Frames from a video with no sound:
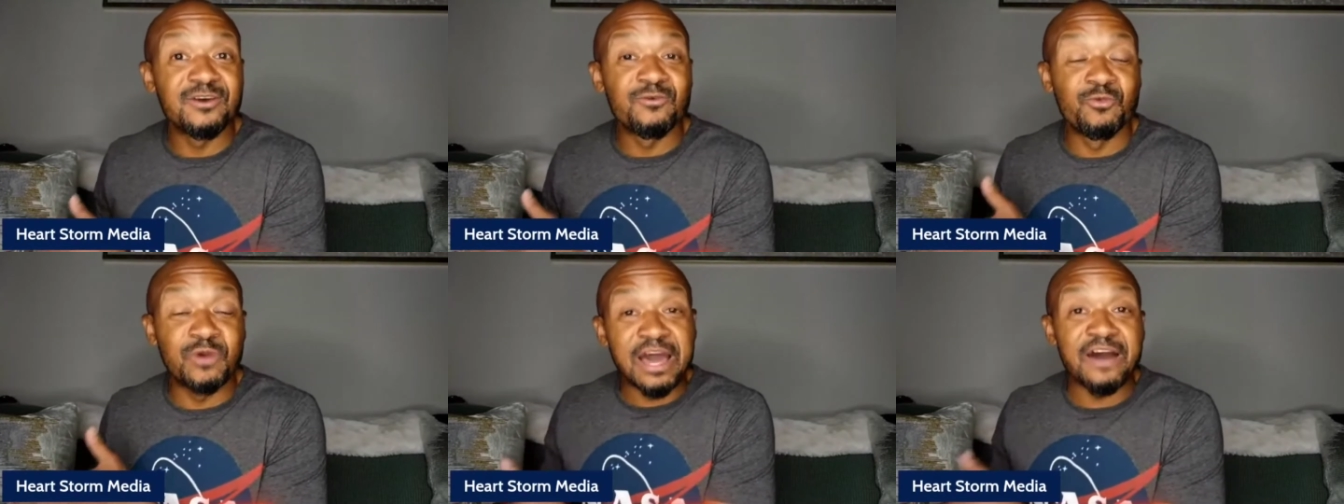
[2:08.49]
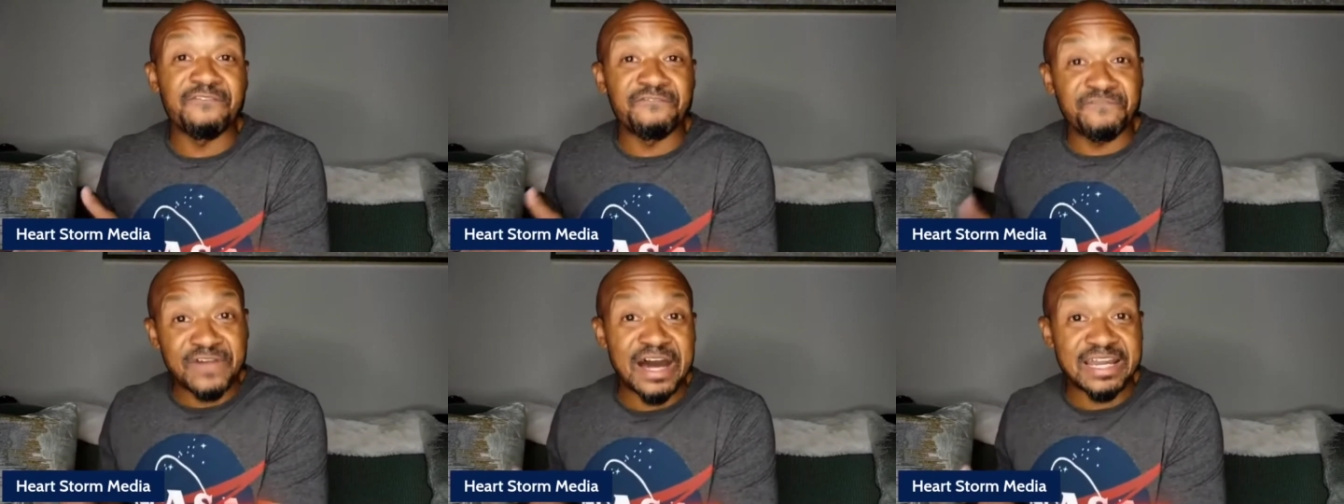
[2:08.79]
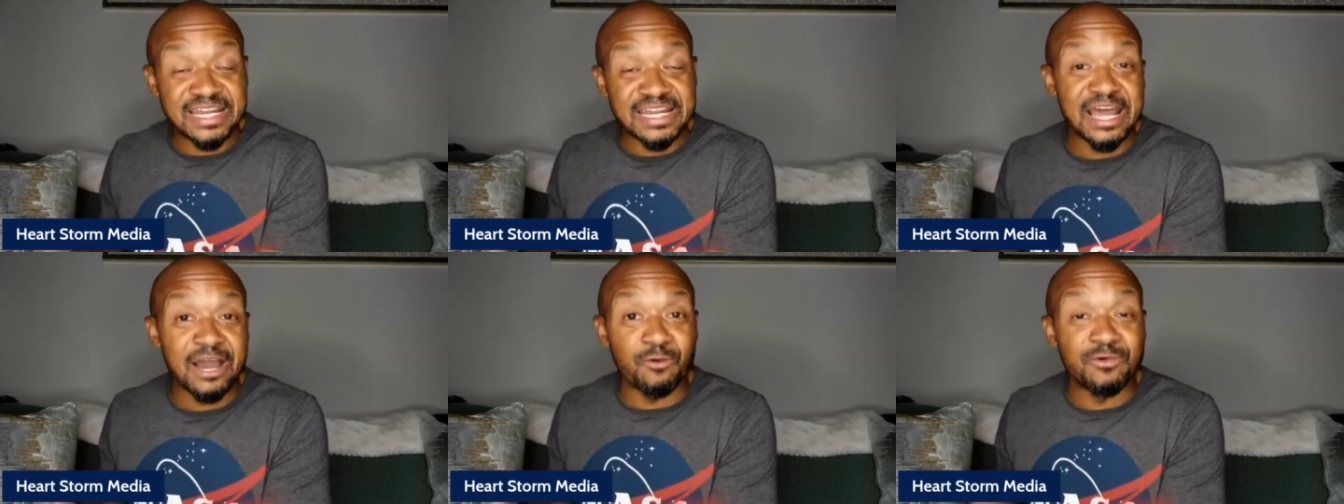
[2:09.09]
without
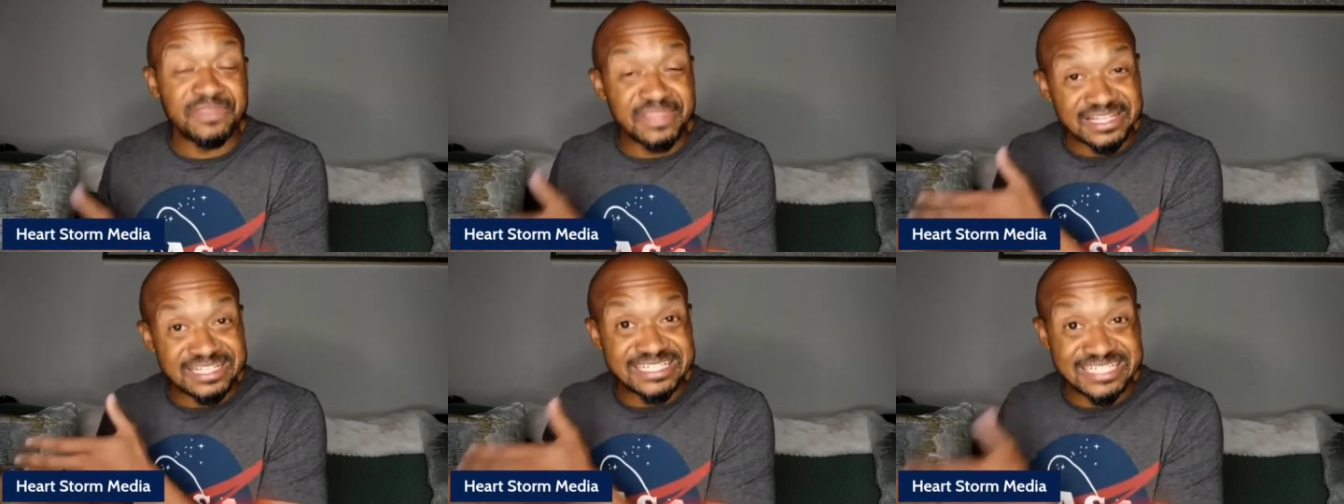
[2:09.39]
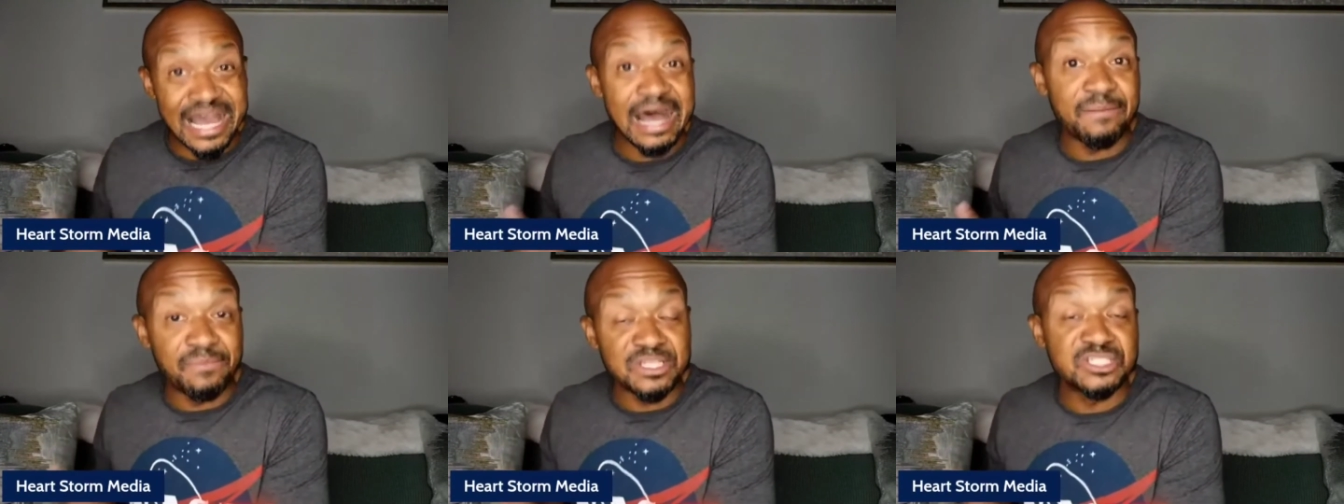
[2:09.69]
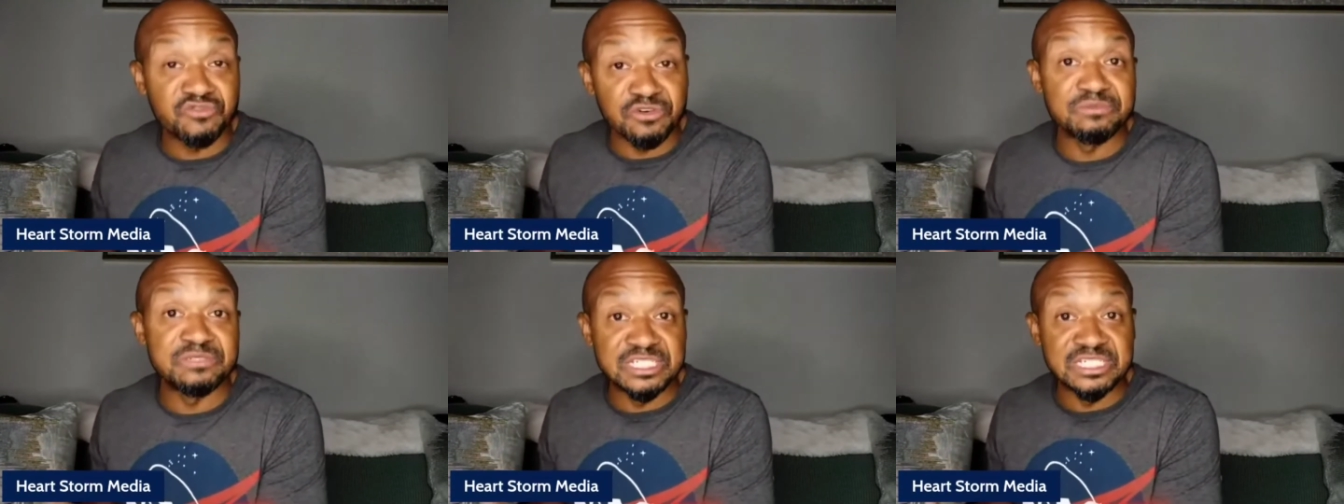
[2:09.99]
finding out what the job
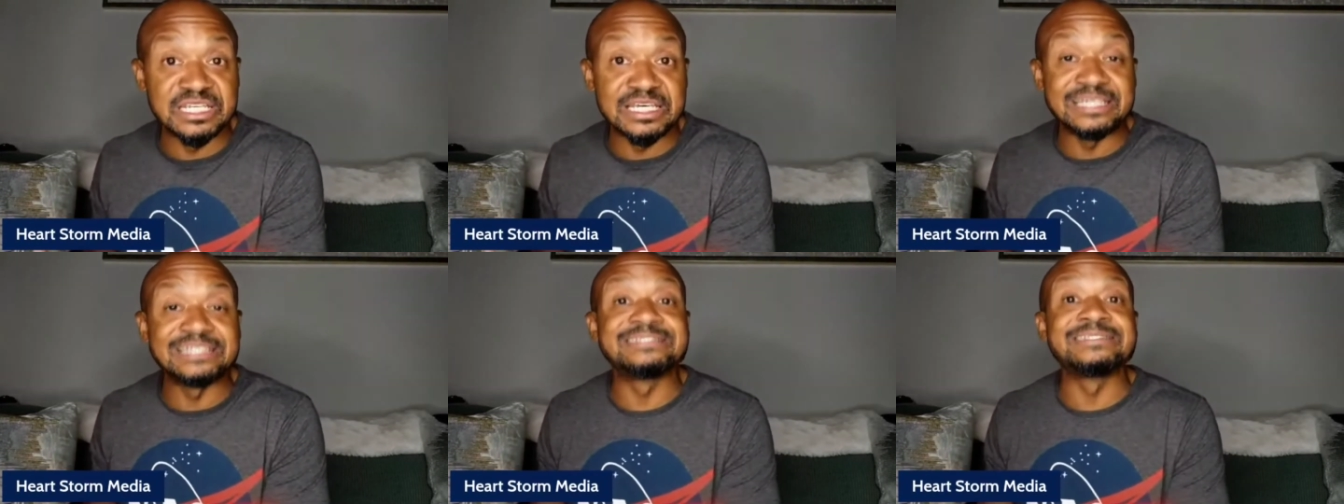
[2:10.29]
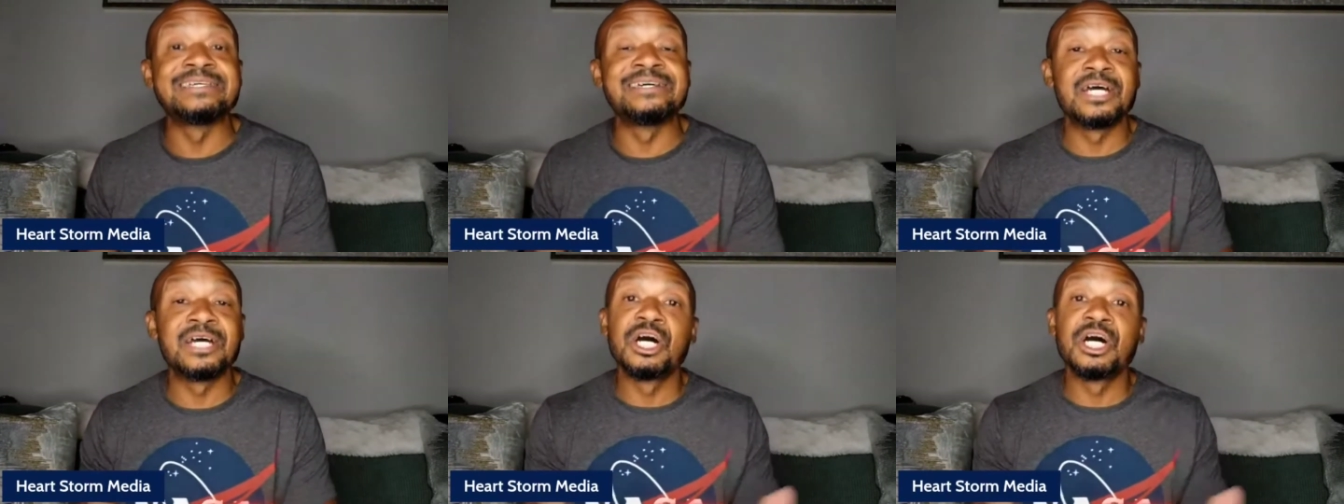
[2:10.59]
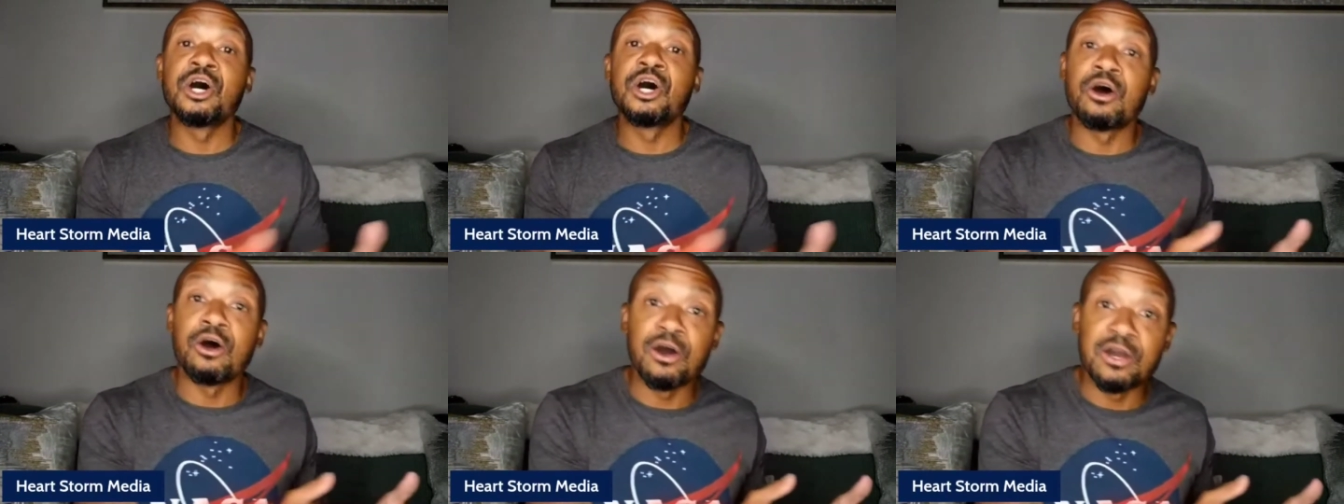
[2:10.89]
description is
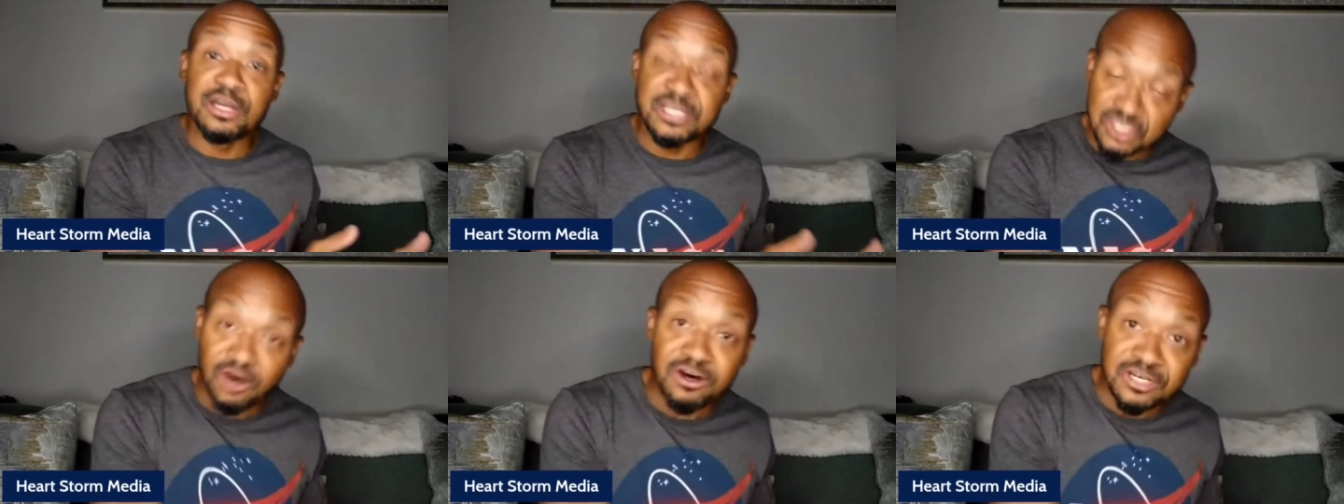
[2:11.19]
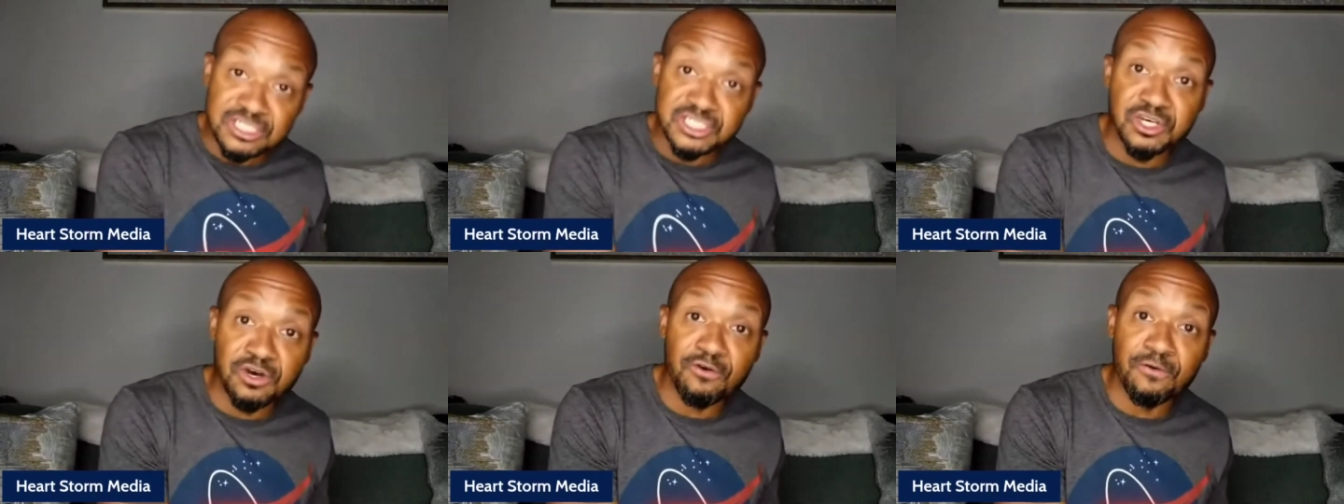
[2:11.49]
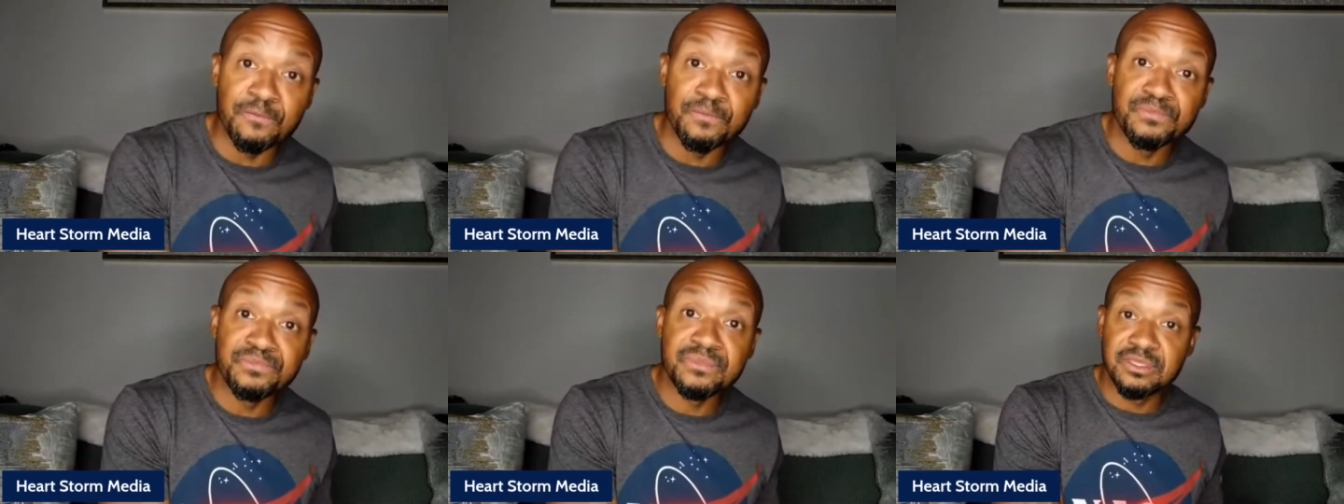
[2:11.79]
is also
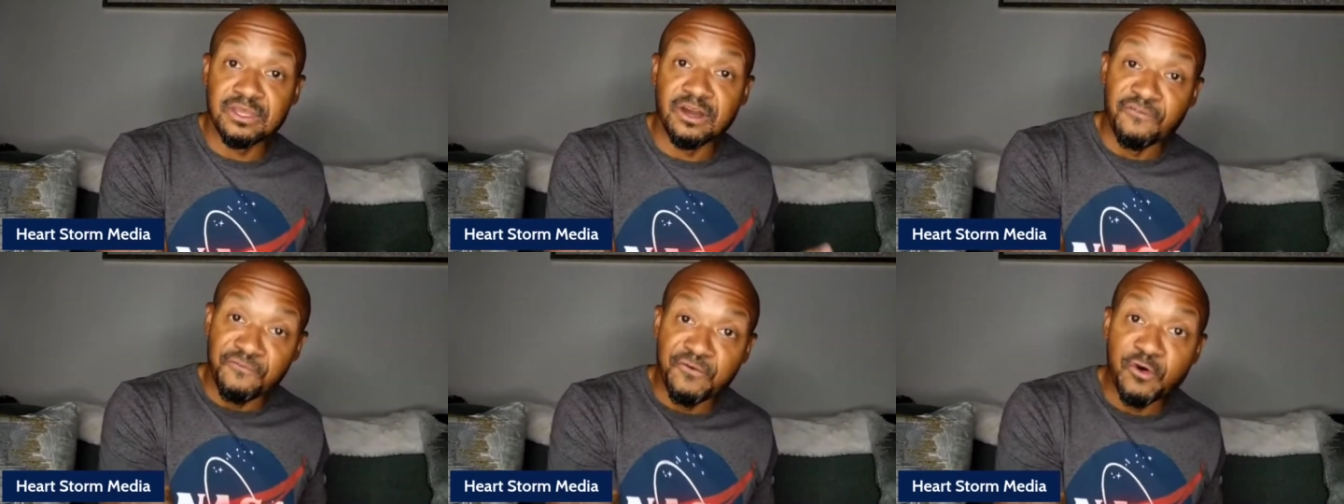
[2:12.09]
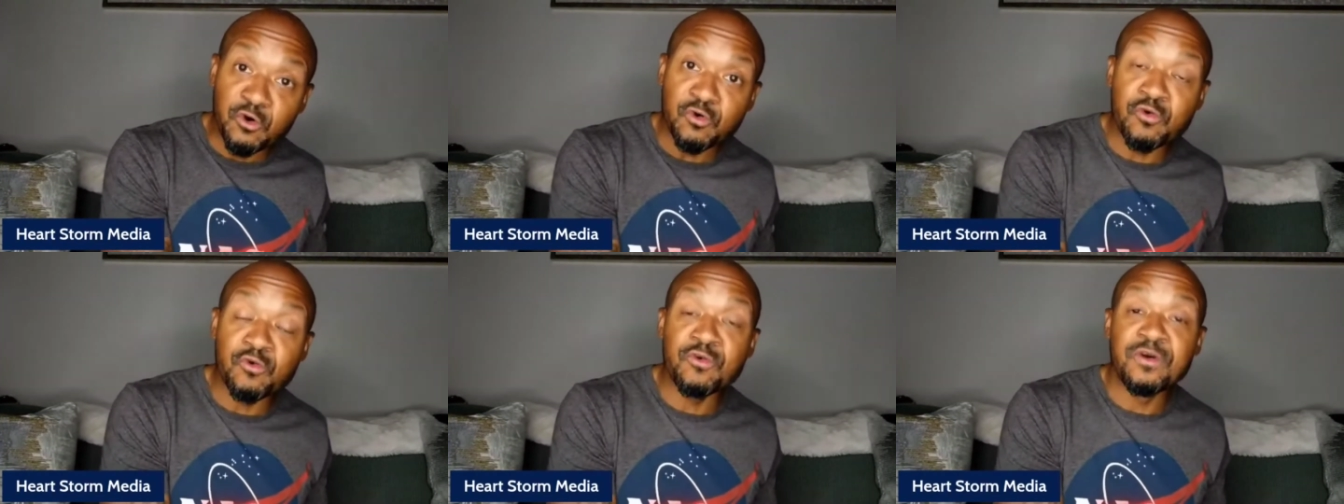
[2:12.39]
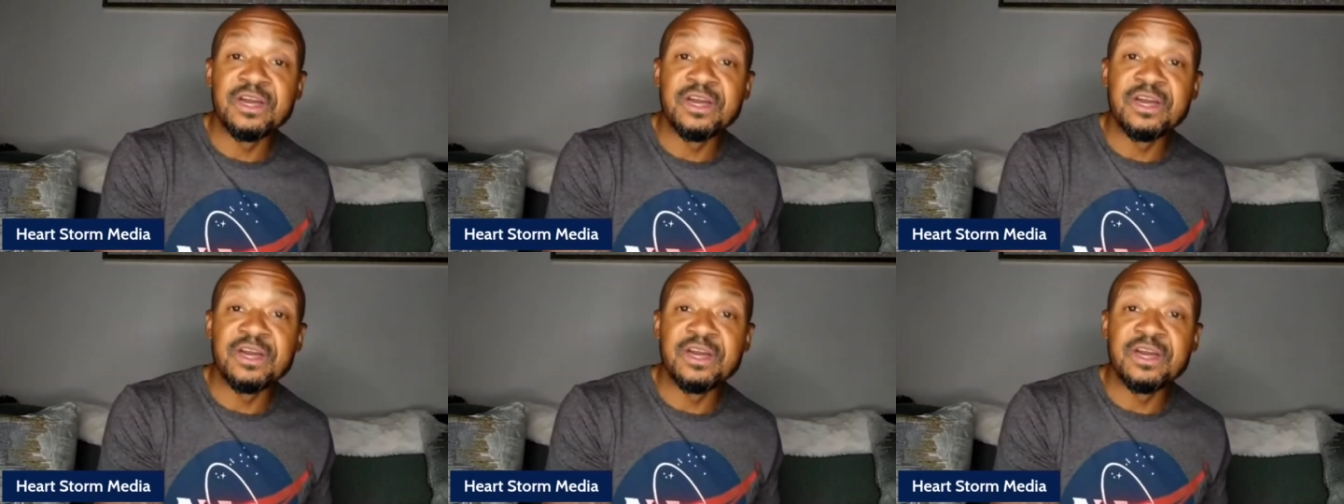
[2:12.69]
a fool.